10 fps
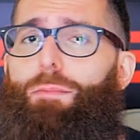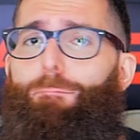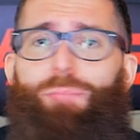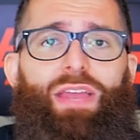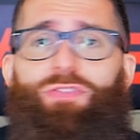
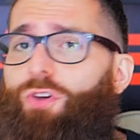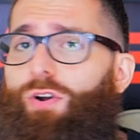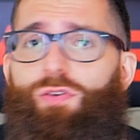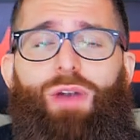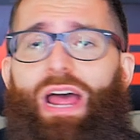
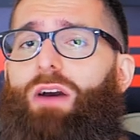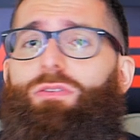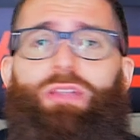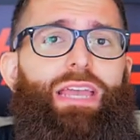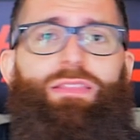mid-third
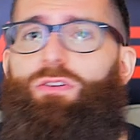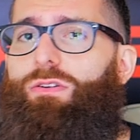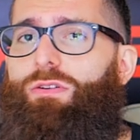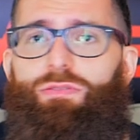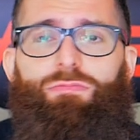round,
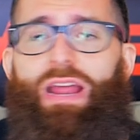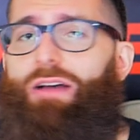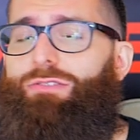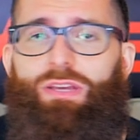late-third round,